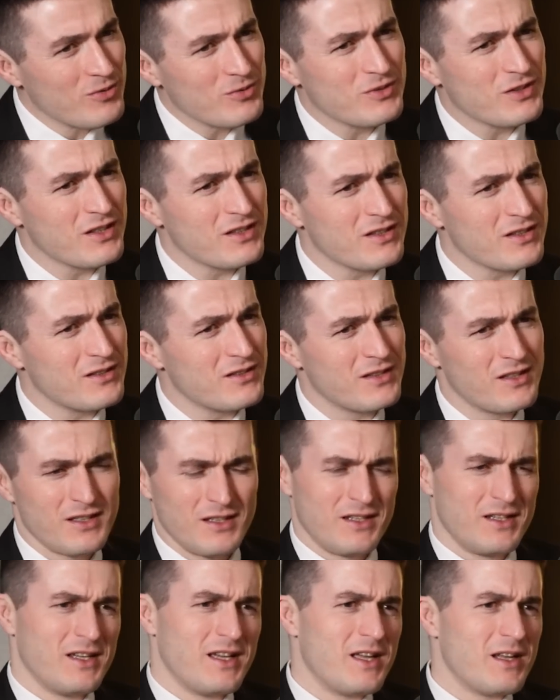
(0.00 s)
it was doesn't
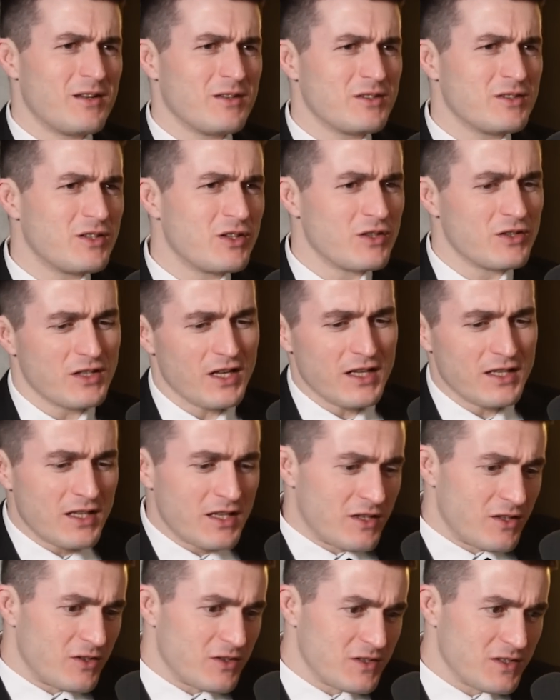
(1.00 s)
yeah and there and
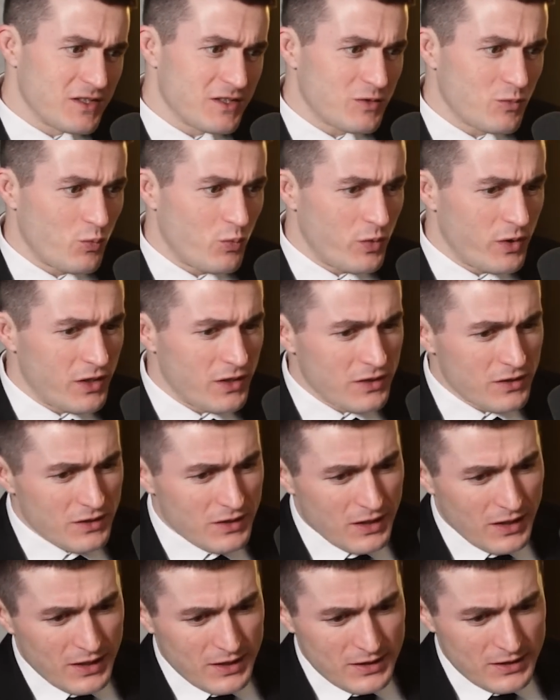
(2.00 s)
then there's this
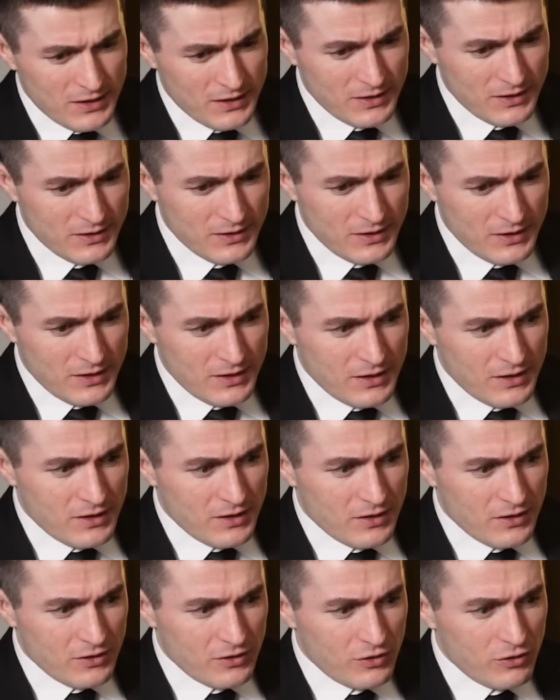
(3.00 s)
weird kind of
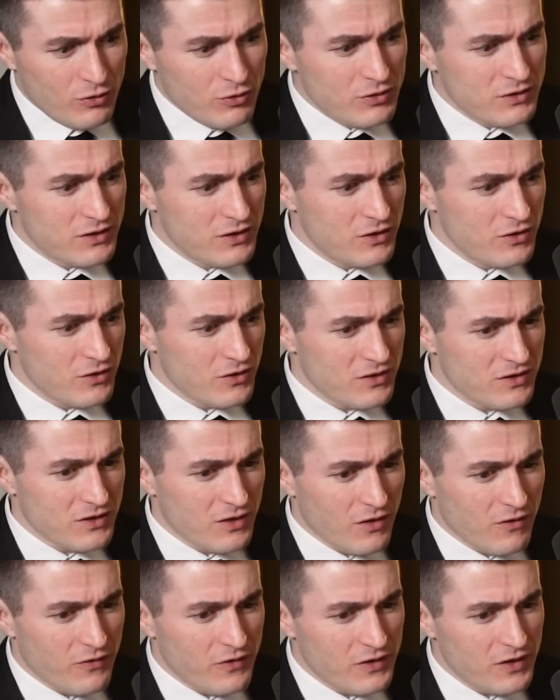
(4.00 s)
losing
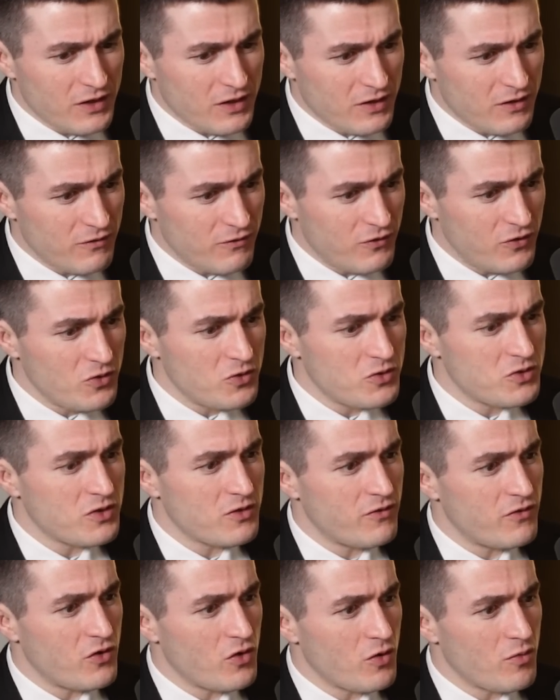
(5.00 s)
yourself in the confusion
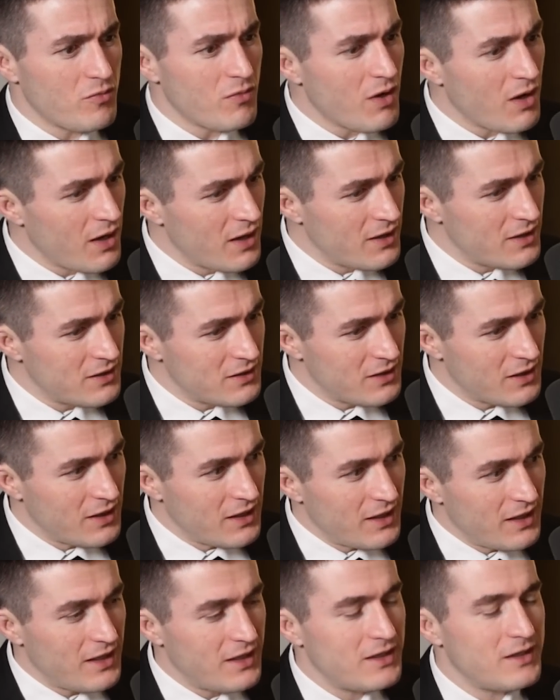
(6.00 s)
of your mind
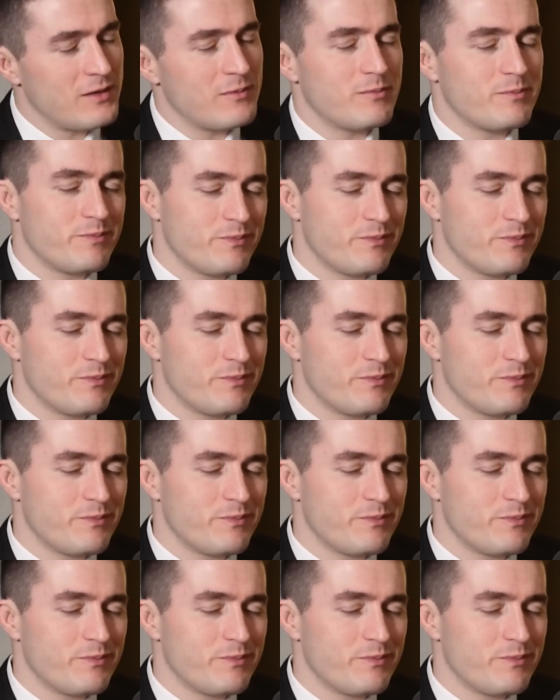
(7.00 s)
and it